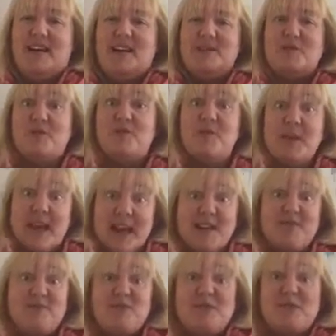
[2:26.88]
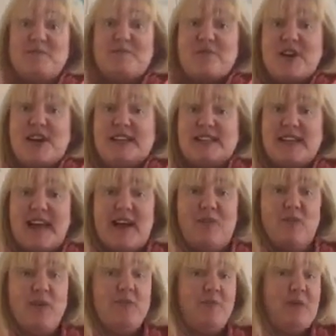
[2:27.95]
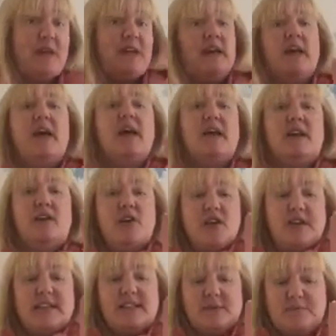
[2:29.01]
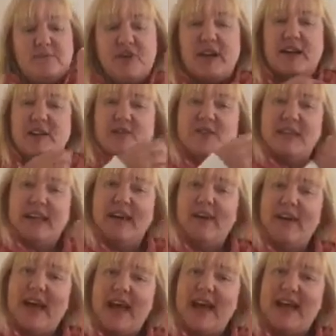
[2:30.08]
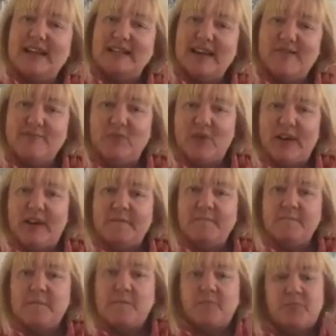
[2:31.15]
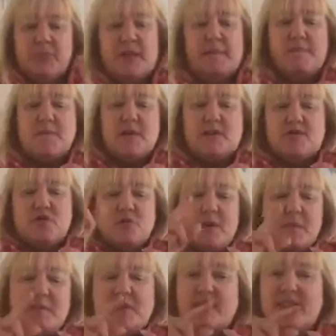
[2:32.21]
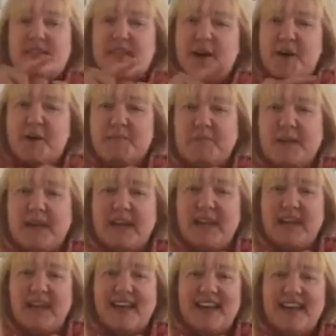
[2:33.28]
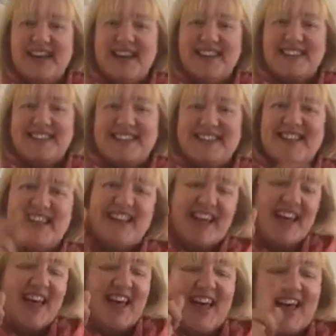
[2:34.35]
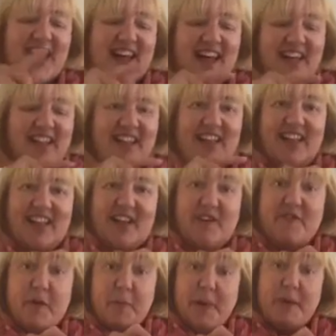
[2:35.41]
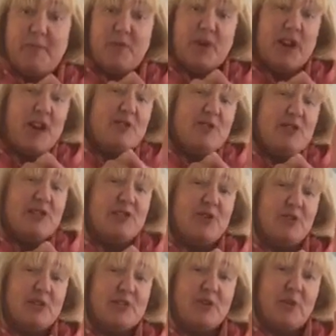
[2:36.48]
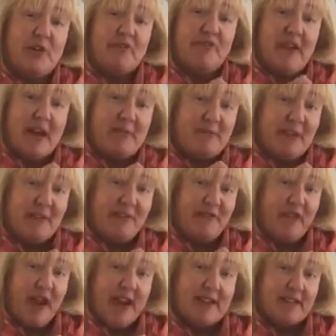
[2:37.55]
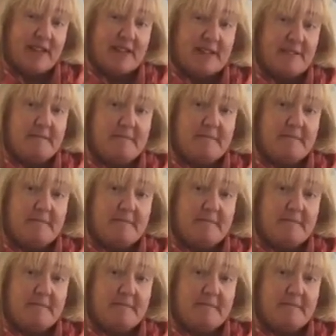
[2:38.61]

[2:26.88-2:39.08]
So if we end with some prayers now, we've been learning to pray using our hand, haven't we? And do you remember the thumb is the people closest to us, so our family and friends.